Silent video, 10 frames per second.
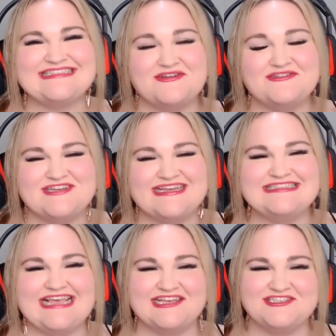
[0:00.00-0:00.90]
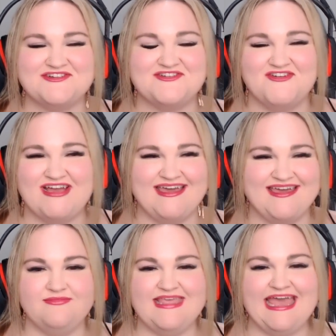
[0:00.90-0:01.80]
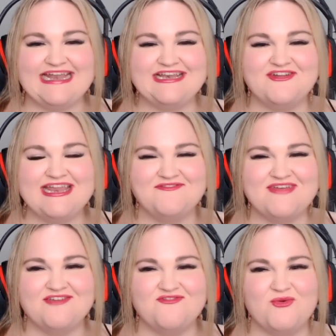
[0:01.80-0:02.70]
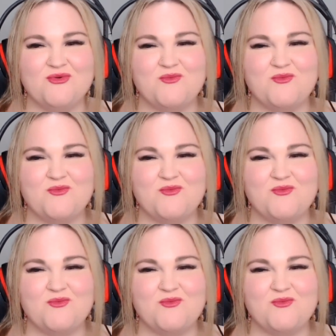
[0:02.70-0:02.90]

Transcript: He's so transactional, Greg. Ken couldn't even give you